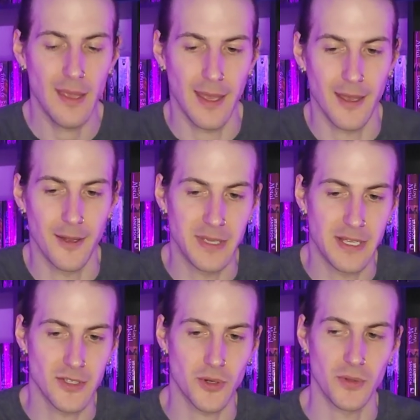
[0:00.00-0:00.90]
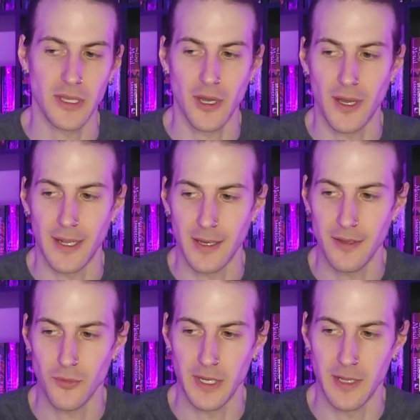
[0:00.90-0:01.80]
Because early on
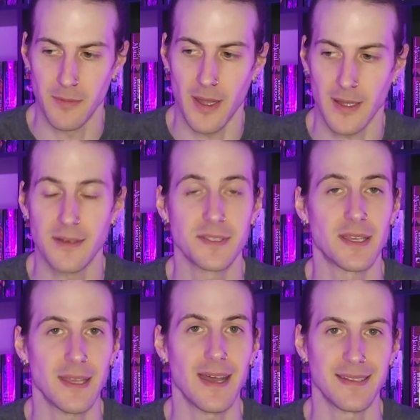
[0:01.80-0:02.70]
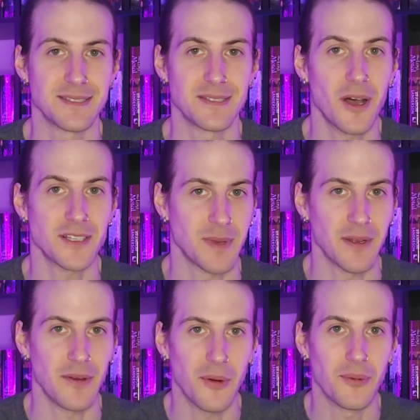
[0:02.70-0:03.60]
reading manga, I was like, yeah, this is awesome.
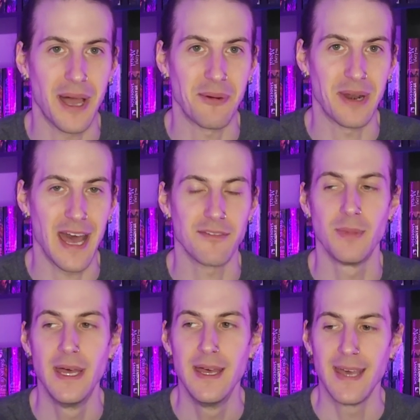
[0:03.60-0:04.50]
I want to have them.